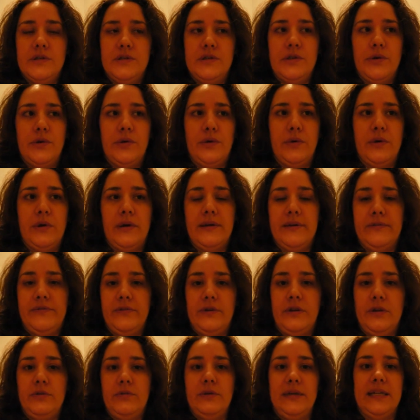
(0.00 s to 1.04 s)
So
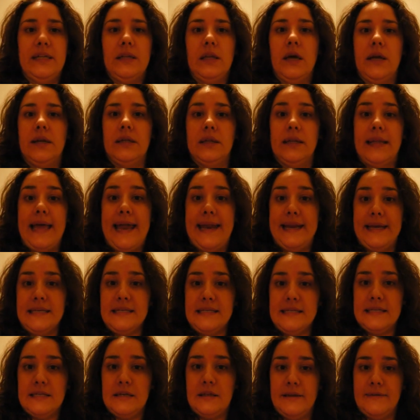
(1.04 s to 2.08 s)
if you eat a lot of
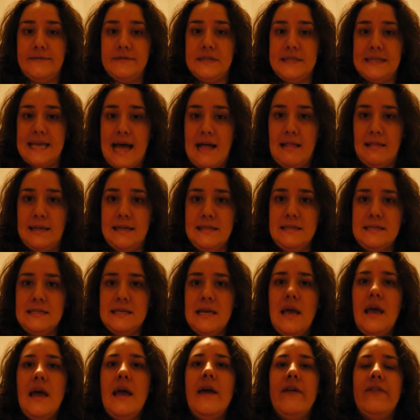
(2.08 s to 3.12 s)
lettuce, you love salads,
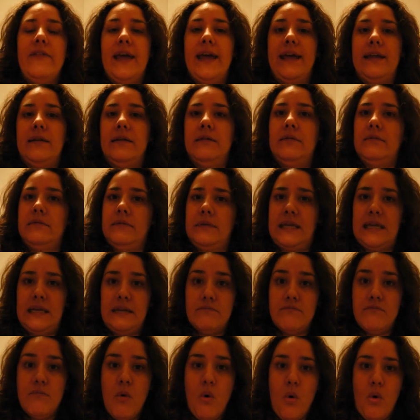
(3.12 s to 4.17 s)
then
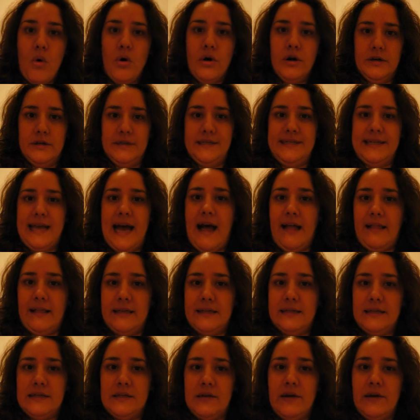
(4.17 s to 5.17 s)
eat more salads.